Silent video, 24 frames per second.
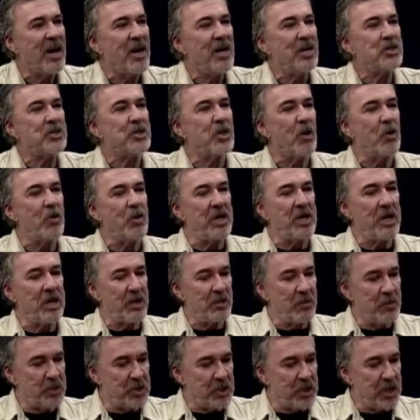So
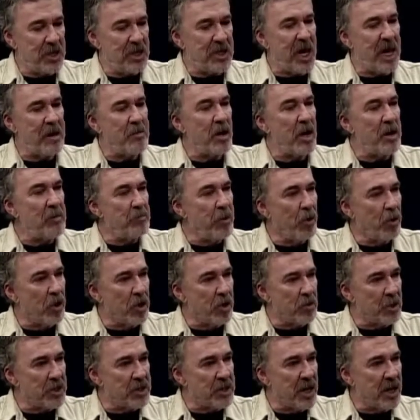she came on board
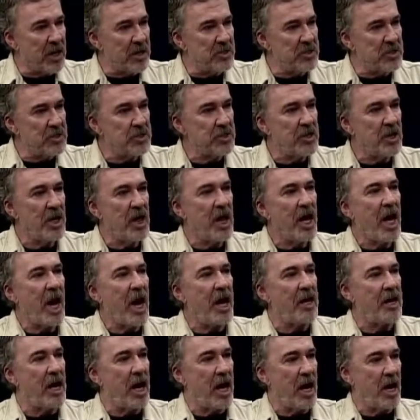with us
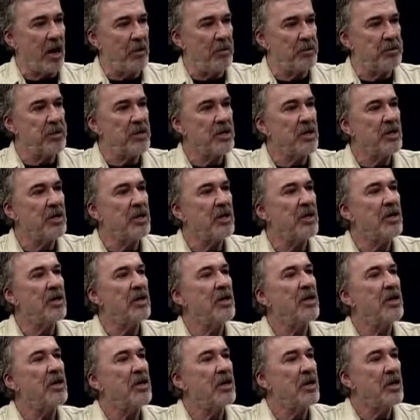and helped
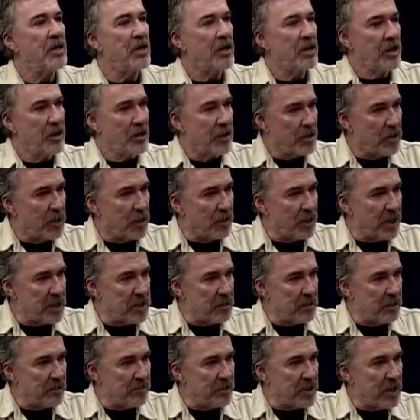to make the
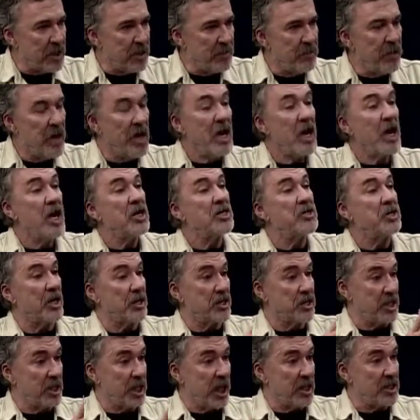movie, to
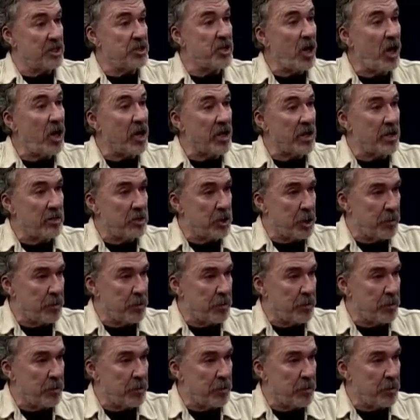get it started.